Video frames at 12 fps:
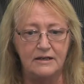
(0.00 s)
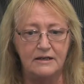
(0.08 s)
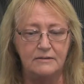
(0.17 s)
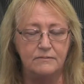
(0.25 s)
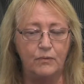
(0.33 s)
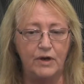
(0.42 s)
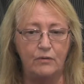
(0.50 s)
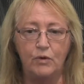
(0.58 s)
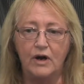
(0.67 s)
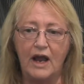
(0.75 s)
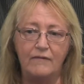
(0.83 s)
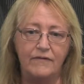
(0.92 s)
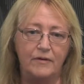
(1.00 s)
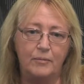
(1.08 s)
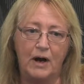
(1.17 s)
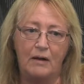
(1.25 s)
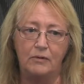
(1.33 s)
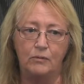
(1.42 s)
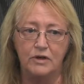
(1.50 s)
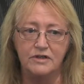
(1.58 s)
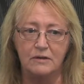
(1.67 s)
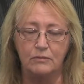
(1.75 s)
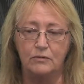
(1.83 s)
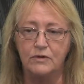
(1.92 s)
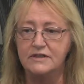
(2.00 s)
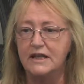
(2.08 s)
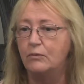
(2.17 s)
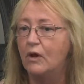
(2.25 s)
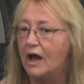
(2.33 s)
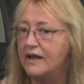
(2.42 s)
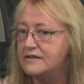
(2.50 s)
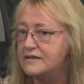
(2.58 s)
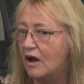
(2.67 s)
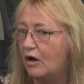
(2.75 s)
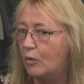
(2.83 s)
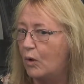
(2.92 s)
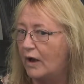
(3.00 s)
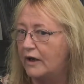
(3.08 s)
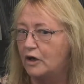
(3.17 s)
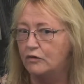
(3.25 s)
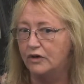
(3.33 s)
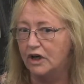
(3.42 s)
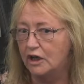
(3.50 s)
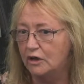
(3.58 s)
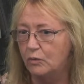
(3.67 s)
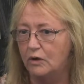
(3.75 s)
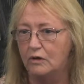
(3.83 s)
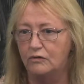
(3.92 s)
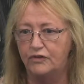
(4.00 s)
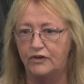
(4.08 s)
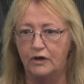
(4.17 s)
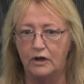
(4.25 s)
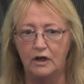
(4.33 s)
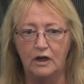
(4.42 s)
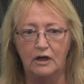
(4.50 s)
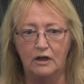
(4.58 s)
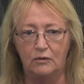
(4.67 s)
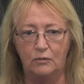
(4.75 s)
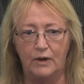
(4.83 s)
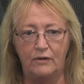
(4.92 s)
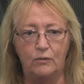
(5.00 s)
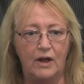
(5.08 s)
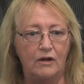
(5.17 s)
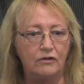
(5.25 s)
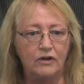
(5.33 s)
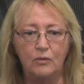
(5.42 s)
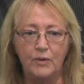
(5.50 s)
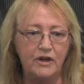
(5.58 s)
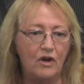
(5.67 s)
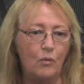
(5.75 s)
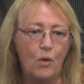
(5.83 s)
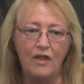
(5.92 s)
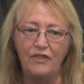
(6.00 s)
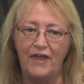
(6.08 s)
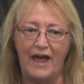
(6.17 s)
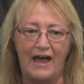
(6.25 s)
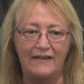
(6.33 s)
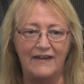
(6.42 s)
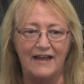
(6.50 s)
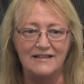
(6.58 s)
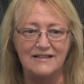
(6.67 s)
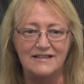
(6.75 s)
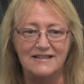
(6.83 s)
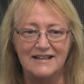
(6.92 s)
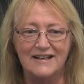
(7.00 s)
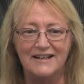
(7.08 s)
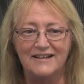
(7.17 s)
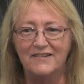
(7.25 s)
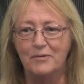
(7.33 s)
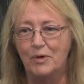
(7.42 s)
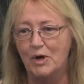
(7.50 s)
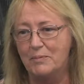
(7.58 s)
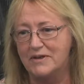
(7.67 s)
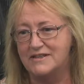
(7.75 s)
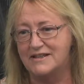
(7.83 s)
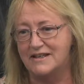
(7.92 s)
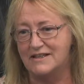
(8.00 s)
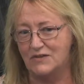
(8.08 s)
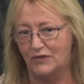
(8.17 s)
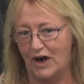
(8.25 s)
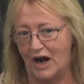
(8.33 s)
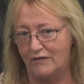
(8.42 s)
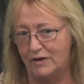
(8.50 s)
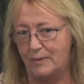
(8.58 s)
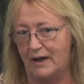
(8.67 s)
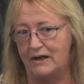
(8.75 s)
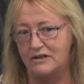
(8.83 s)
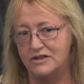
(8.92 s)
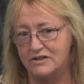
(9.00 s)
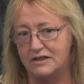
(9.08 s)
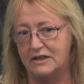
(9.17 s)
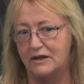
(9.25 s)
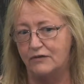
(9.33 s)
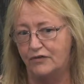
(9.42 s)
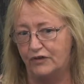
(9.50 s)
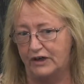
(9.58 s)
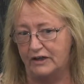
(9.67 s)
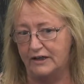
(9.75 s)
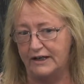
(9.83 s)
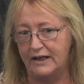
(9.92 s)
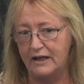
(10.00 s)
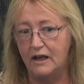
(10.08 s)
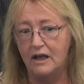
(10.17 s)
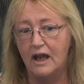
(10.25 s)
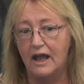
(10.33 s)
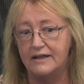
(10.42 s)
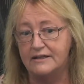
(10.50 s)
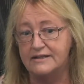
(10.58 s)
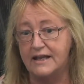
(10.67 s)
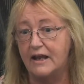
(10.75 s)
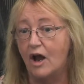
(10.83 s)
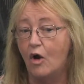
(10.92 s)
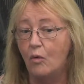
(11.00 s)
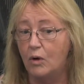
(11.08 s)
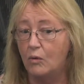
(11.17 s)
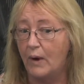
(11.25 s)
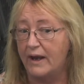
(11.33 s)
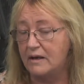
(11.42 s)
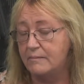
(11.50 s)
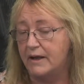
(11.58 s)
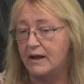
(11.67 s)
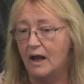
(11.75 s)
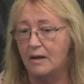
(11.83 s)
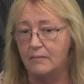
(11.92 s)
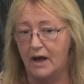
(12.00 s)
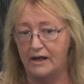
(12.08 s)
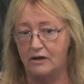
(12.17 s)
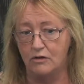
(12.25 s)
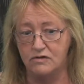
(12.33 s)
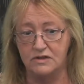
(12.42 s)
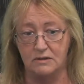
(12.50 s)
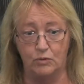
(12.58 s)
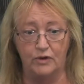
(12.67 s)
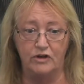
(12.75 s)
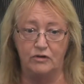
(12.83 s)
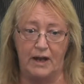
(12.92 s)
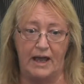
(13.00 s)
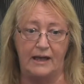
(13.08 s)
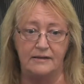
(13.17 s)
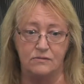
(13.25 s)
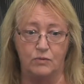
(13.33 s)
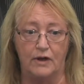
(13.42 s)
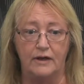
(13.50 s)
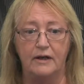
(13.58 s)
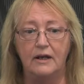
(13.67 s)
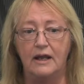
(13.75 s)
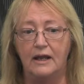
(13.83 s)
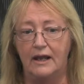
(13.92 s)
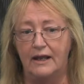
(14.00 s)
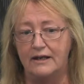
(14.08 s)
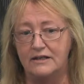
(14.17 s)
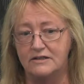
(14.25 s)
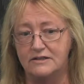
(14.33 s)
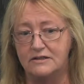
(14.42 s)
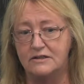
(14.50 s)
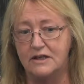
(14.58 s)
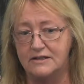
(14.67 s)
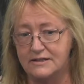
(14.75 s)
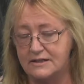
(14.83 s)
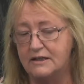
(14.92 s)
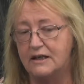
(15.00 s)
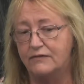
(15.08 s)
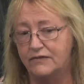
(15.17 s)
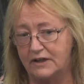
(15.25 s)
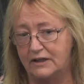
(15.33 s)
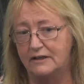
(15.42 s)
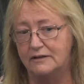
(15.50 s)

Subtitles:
we were having the problem where someone would say, well, I saw one over at Goodwill for what? Well, no, we don't want that. The purpose is for everybody just to give freely and say, oh, well, wait a minute, I might know someone who has one. And it's the gifting.